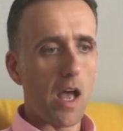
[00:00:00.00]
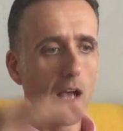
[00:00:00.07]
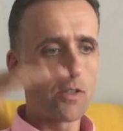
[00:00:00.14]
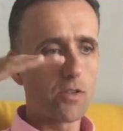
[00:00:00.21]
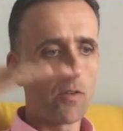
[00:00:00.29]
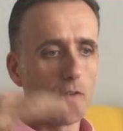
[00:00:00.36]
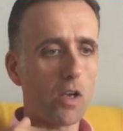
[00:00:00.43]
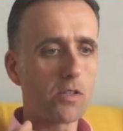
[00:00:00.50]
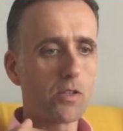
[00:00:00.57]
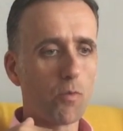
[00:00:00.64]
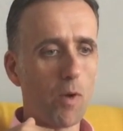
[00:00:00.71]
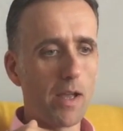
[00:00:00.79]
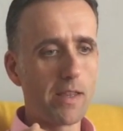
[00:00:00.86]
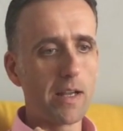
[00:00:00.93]
I sort of lost
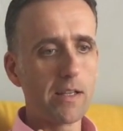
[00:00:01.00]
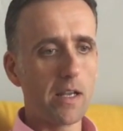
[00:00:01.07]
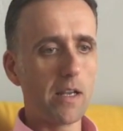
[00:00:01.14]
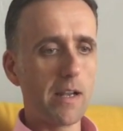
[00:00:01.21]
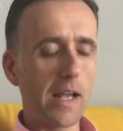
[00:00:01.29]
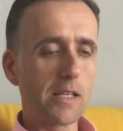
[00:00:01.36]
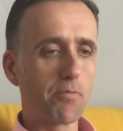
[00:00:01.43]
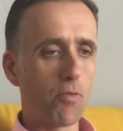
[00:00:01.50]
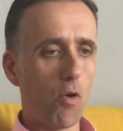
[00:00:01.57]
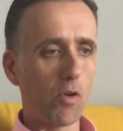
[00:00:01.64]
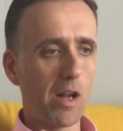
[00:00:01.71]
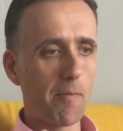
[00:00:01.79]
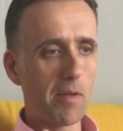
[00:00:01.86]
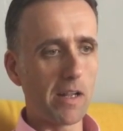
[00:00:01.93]
some weight. Then I did the next
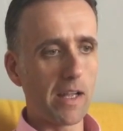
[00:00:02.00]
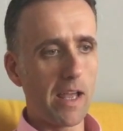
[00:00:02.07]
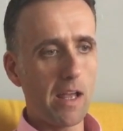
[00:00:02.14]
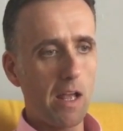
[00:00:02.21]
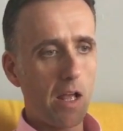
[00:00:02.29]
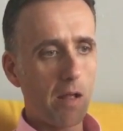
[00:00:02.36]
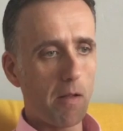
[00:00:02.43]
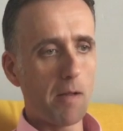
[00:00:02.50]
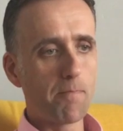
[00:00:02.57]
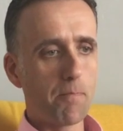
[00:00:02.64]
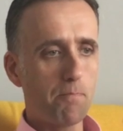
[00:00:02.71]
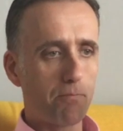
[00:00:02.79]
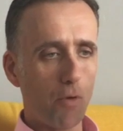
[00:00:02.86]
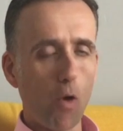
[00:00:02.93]
program, and I
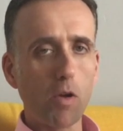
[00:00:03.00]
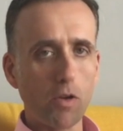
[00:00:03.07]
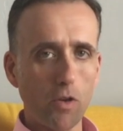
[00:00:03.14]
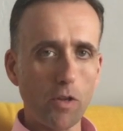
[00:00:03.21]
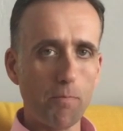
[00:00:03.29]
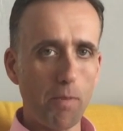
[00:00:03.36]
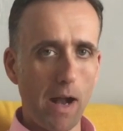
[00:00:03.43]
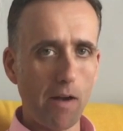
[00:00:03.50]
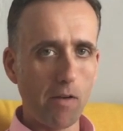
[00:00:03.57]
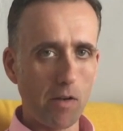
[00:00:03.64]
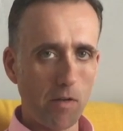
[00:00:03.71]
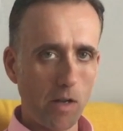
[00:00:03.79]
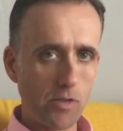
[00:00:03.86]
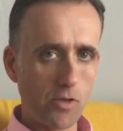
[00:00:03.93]
broke another
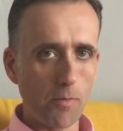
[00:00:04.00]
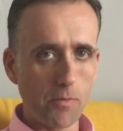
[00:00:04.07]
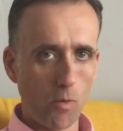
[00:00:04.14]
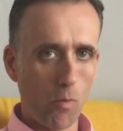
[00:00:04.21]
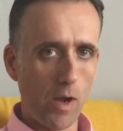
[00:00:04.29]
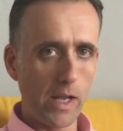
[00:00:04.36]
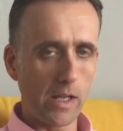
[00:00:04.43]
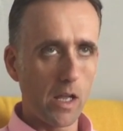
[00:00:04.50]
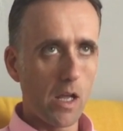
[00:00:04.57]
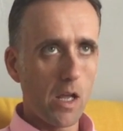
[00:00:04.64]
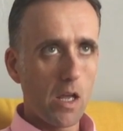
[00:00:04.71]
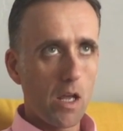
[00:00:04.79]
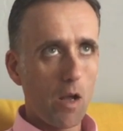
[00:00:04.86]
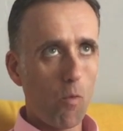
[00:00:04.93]
barrier. I dropped a weight
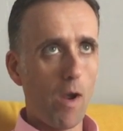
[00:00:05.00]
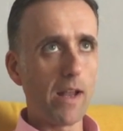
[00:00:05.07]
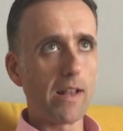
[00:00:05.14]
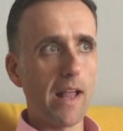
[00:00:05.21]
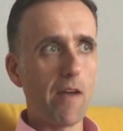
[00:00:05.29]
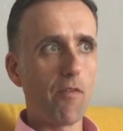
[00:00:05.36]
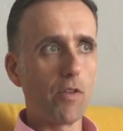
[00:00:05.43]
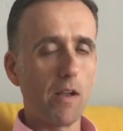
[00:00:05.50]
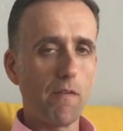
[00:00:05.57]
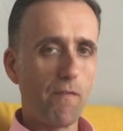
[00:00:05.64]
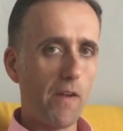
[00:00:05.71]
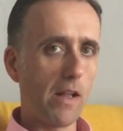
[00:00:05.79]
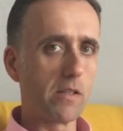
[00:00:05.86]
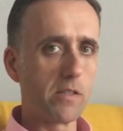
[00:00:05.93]
level, and I
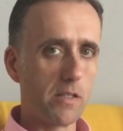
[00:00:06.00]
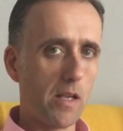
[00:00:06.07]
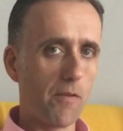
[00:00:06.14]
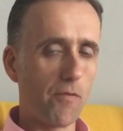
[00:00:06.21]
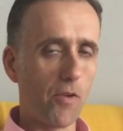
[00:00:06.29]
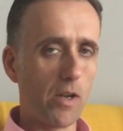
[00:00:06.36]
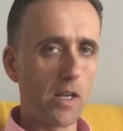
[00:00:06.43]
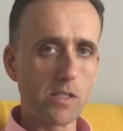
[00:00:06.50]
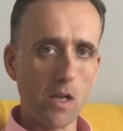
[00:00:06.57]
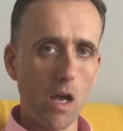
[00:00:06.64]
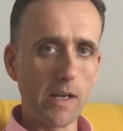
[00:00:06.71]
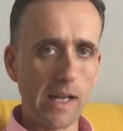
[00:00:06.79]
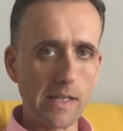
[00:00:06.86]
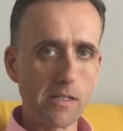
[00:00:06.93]
felt different. I
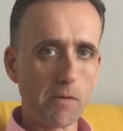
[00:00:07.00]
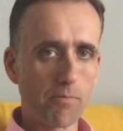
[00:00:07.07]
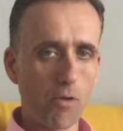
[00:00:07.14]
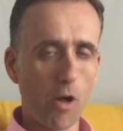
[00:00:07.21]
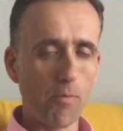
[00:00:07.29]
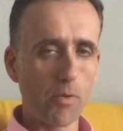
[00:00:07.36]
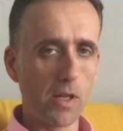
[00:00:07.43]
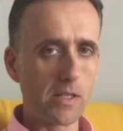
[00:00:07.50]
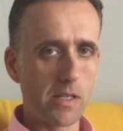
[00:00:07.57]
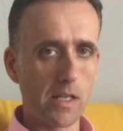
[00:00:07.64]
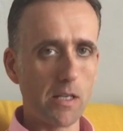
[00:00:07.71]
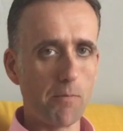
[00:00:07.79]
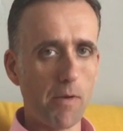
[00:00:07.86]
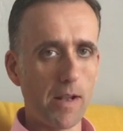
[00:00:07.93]
started eating properly and
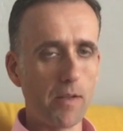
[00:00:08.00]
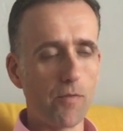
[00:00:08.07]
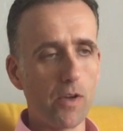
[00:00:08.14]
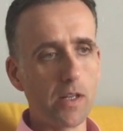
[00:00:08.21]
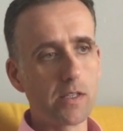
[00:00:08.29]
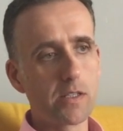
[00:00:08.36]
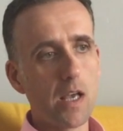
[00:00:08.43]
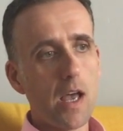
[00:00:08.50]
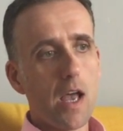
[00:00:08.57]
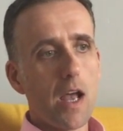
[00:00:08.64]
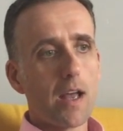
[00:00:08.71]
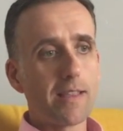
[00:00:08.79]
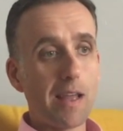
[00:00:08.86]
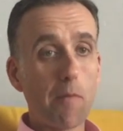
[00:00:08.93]
seeing the benefits.
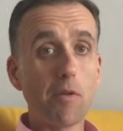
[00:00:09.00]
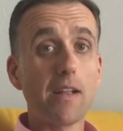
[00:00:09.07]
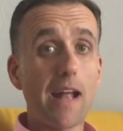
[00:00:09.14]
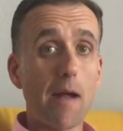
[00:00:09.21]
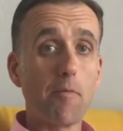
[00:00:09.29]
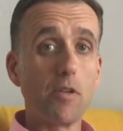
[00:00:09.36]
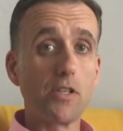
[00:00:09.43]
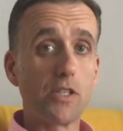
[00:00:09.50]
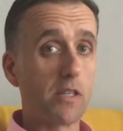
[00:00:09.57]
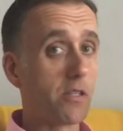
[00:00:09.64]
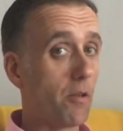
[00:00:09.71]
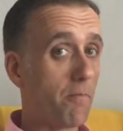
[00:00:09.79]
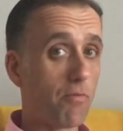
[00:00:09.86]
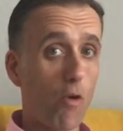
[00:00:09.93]
Then we did Hammer and
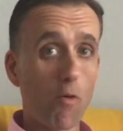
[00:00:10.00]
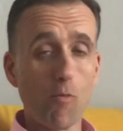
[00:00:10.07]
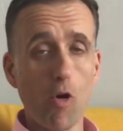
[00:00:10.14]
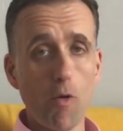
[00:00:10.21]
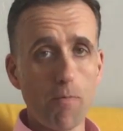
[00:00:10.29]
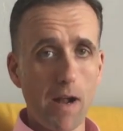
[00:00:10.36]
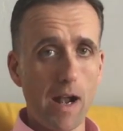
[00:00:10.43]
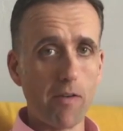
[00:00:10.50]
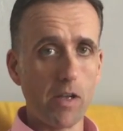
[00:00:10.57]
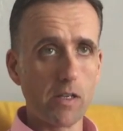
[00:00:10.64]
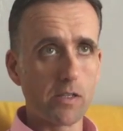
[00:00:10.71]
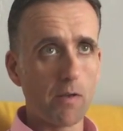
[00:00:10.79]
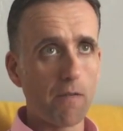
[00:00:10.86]
Chisel and broke more barriers.